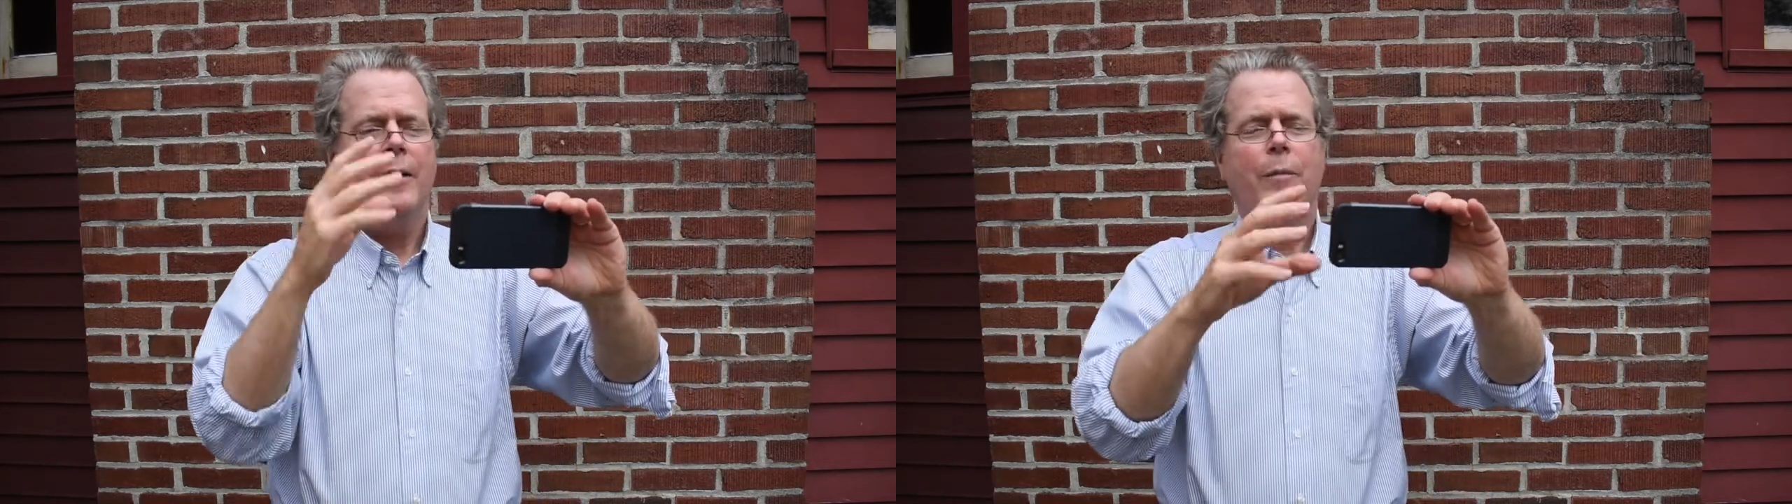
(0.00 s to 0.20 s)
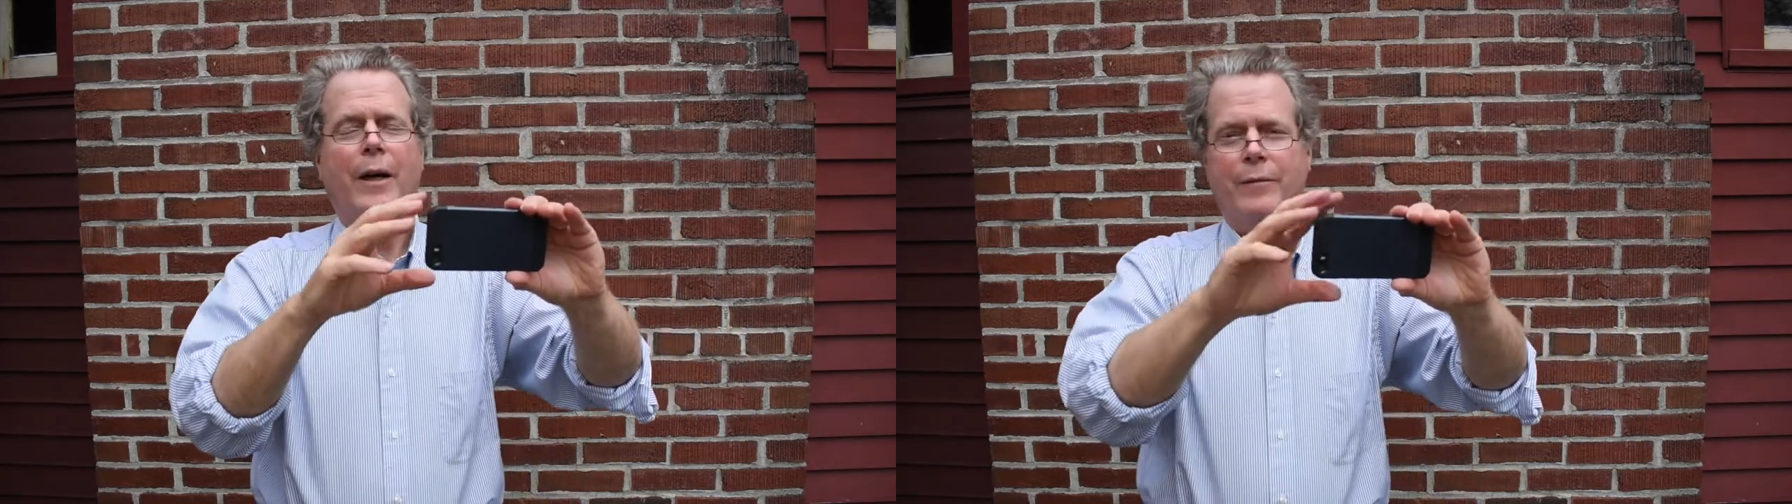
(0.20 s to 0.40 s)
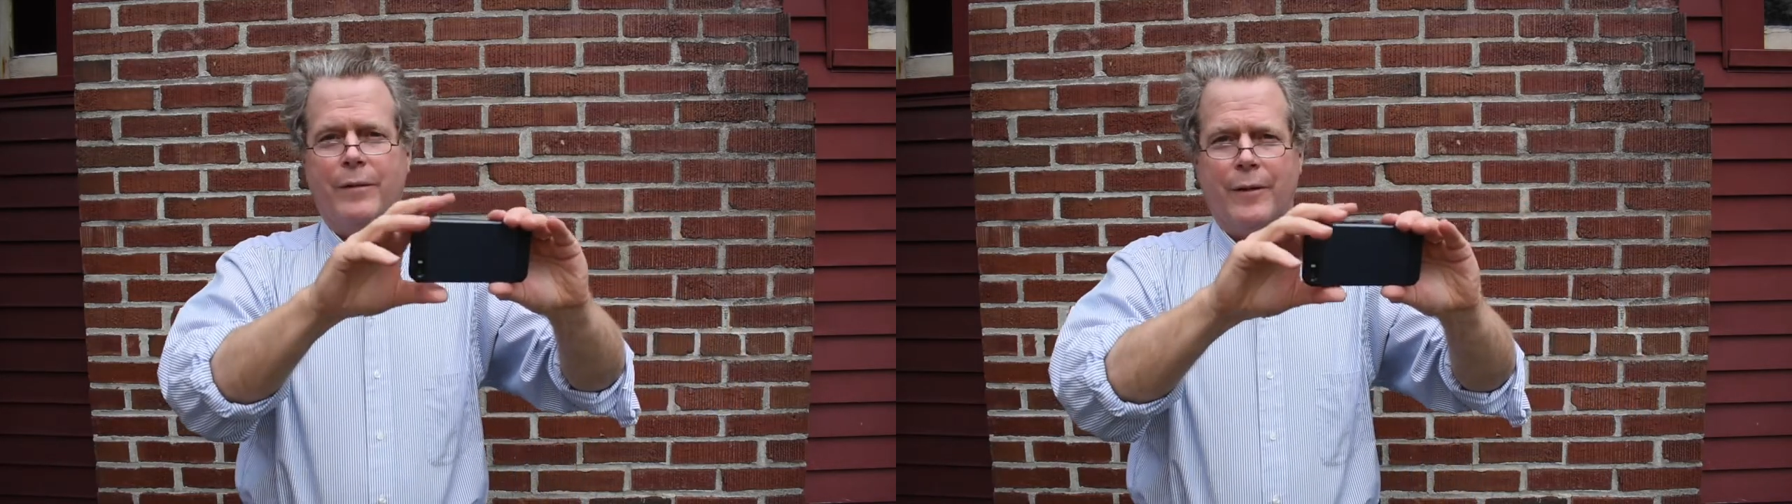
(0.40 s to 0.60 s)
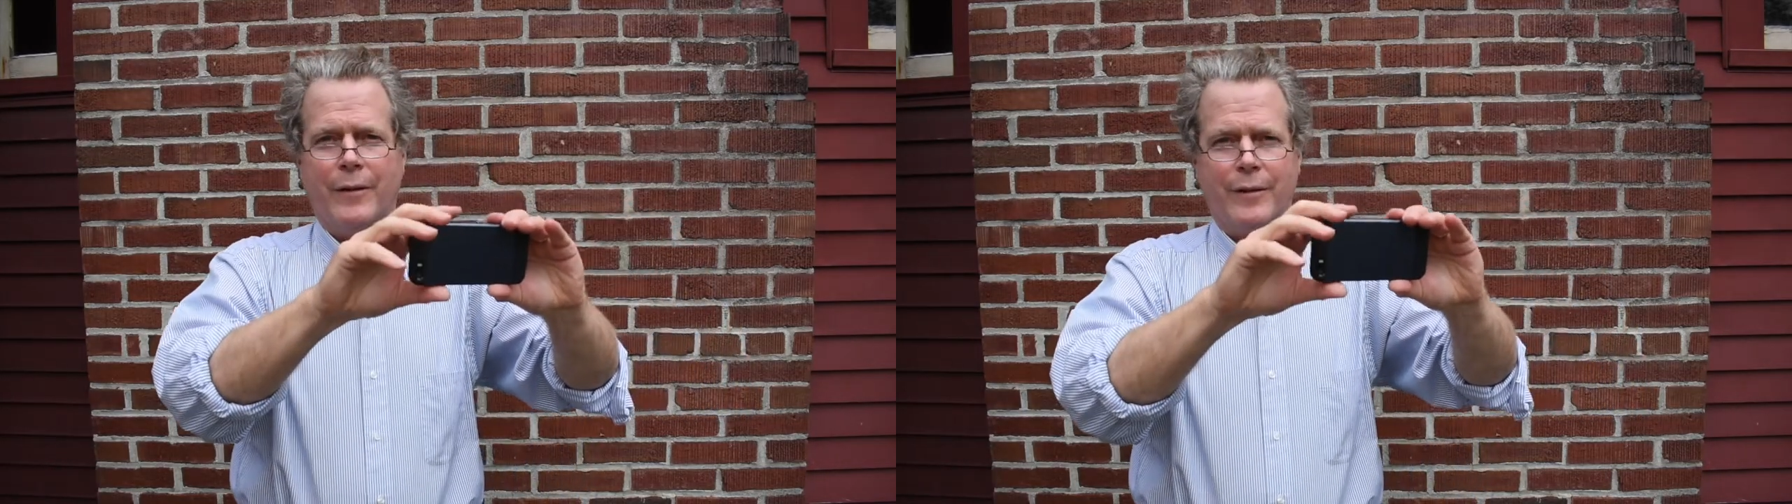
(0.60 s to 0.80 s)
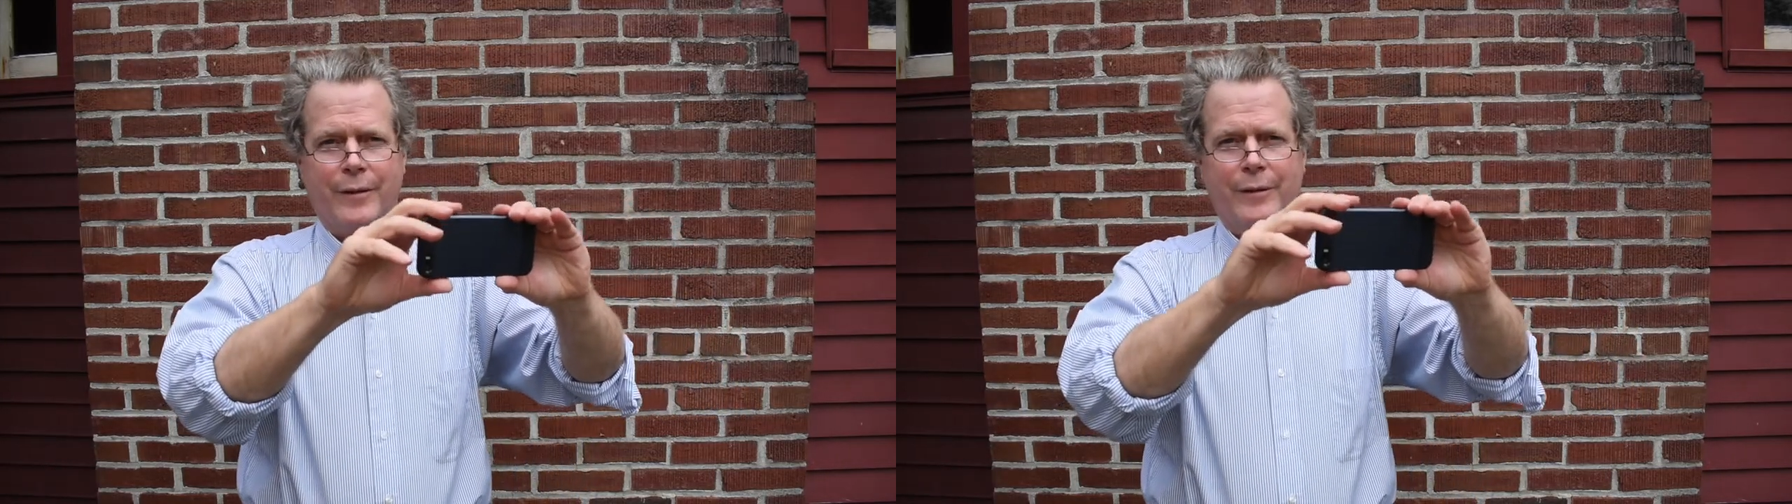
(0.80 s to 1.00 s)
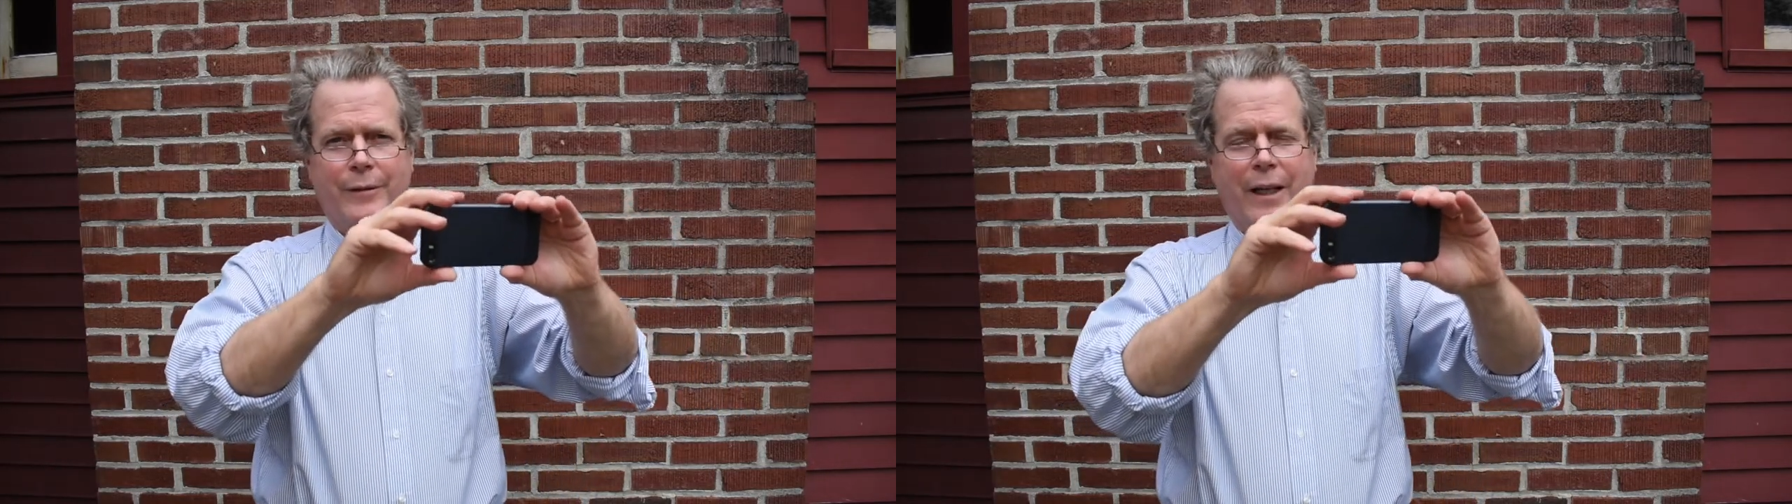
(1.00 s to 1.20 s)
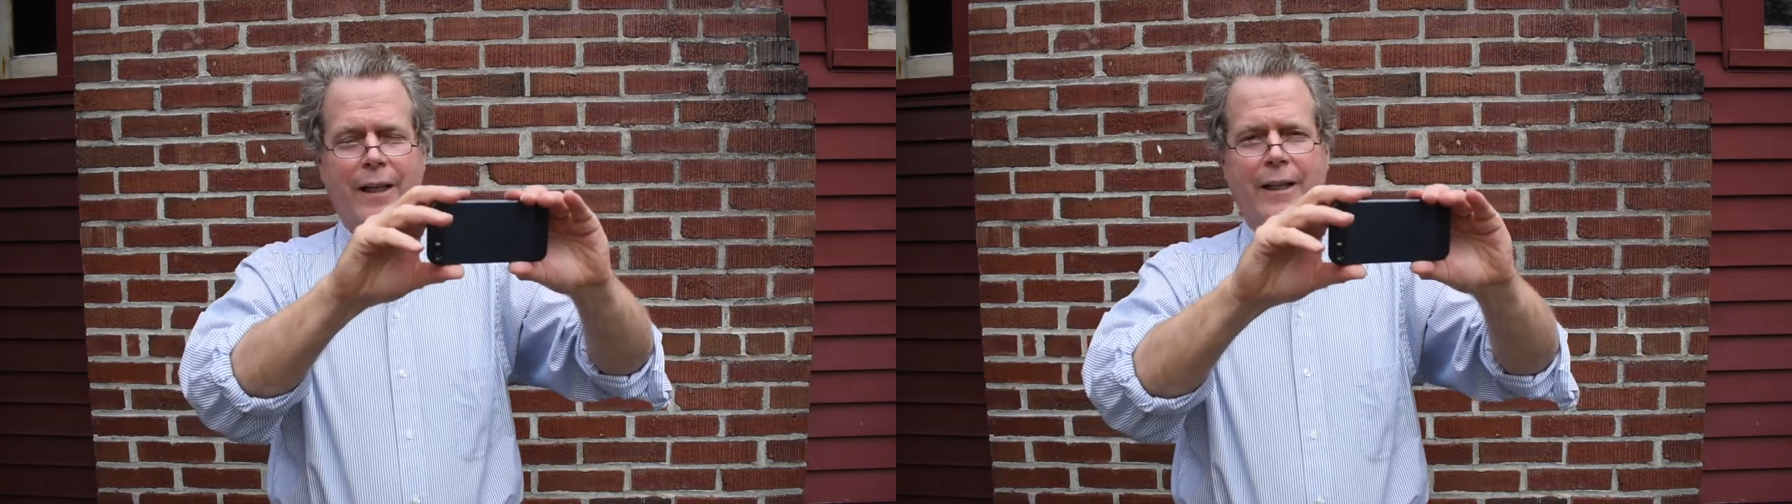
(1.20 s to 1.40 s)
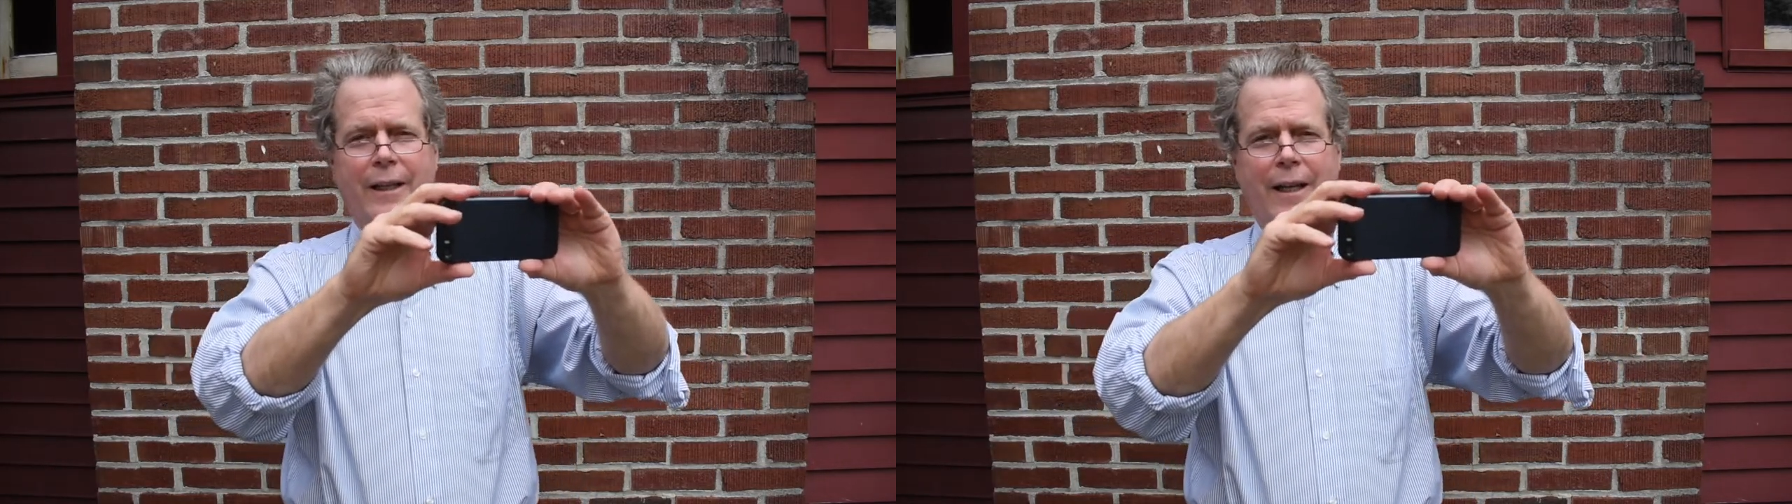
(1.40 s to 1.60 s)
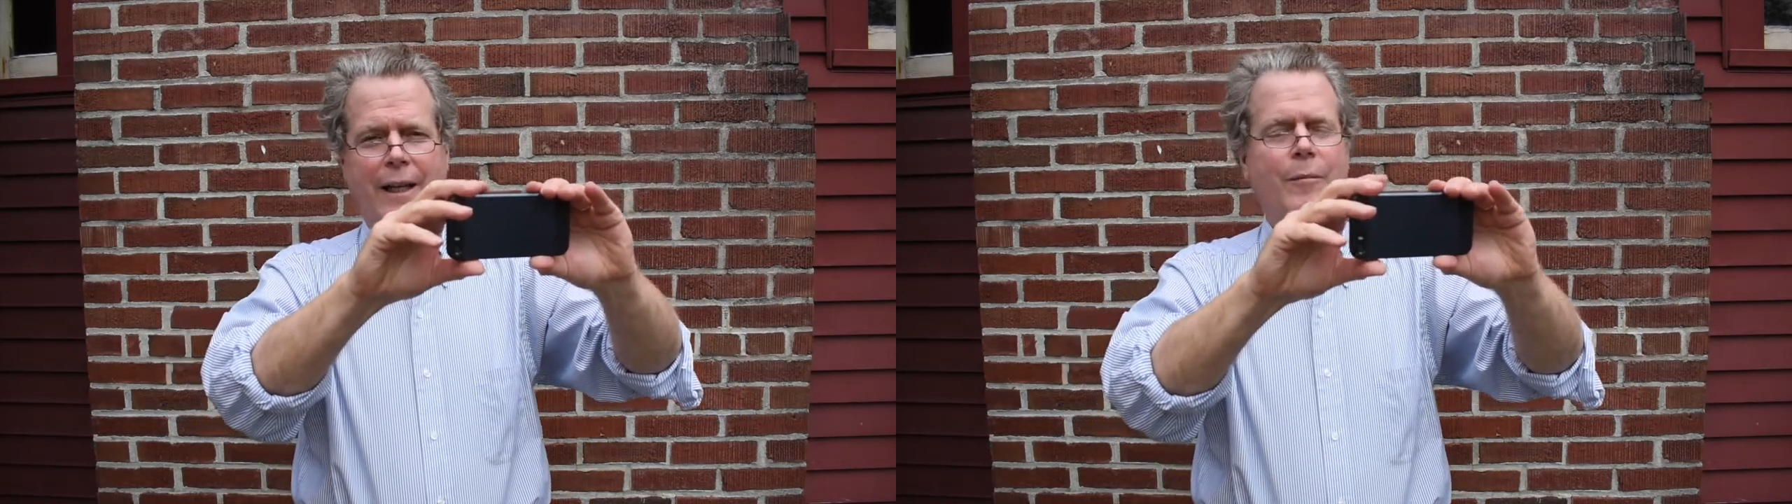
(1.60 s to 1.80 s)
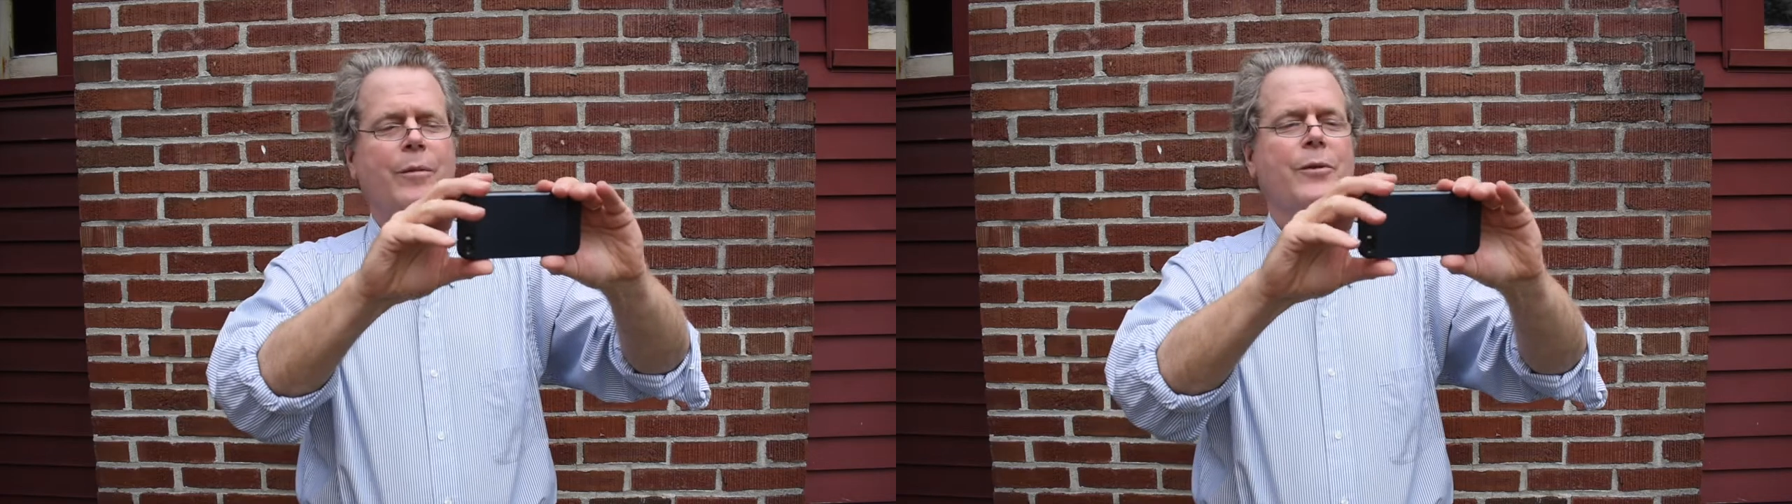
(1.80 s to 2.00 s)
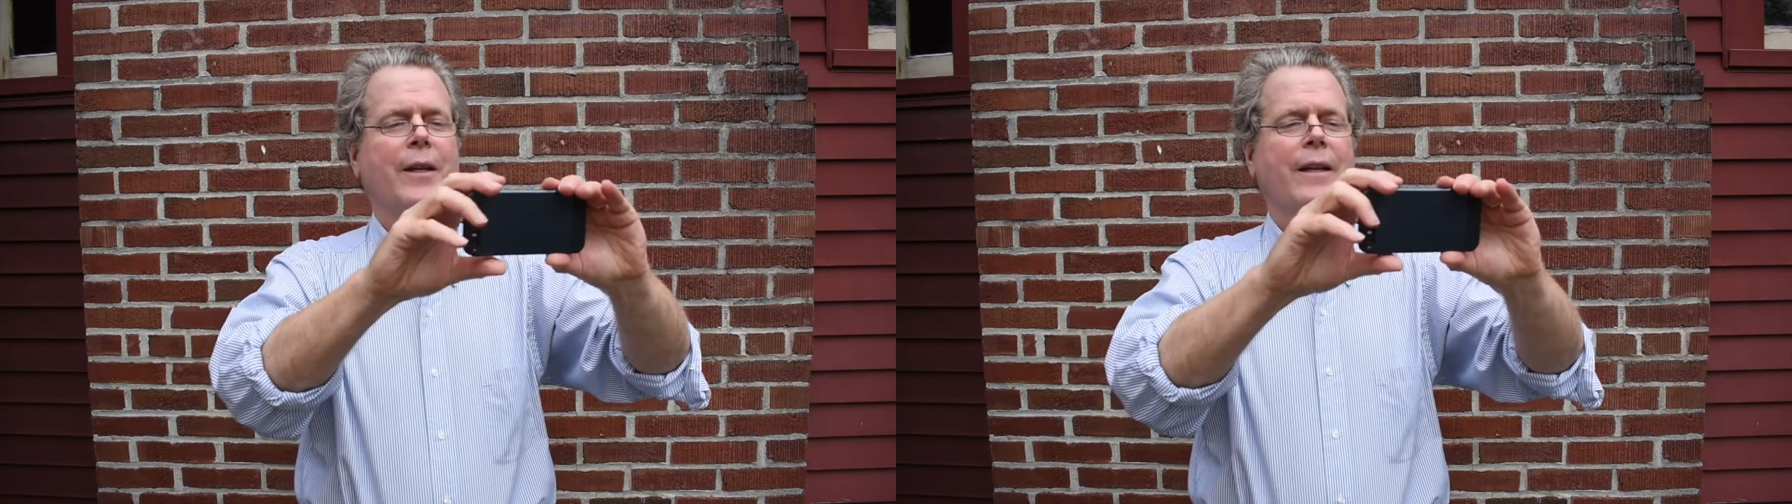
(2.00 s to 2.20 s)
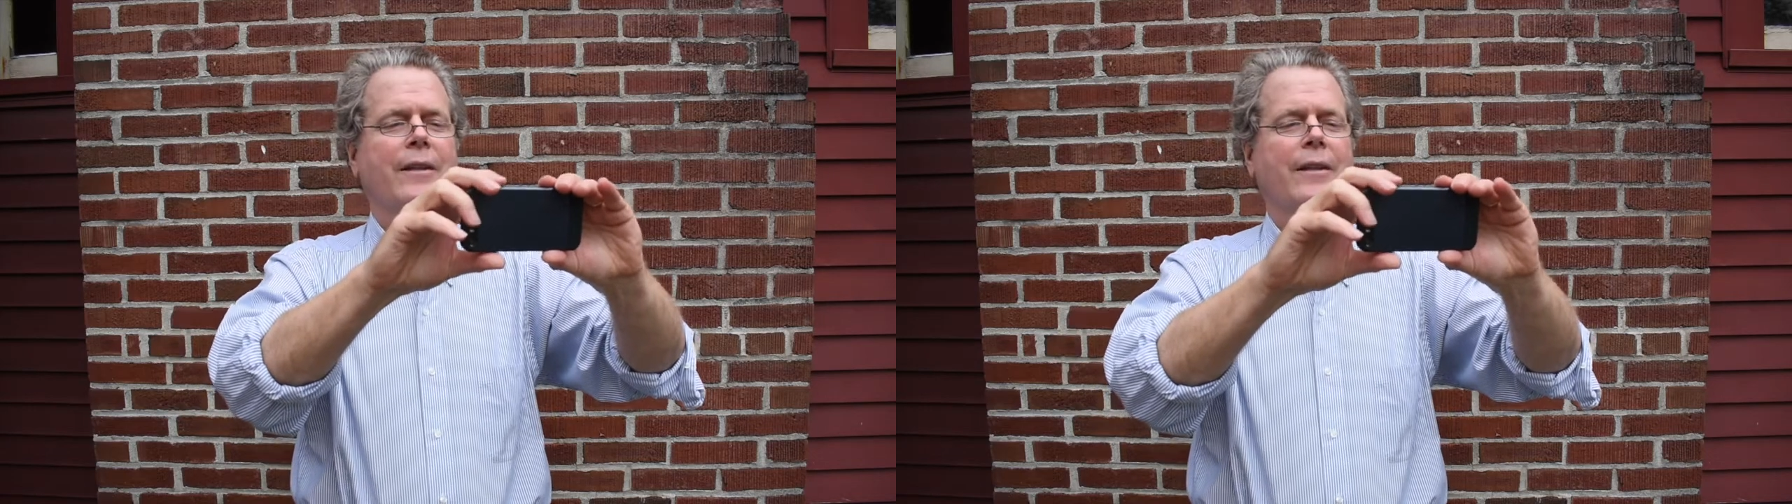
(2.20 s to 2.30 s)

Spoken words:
but for 99%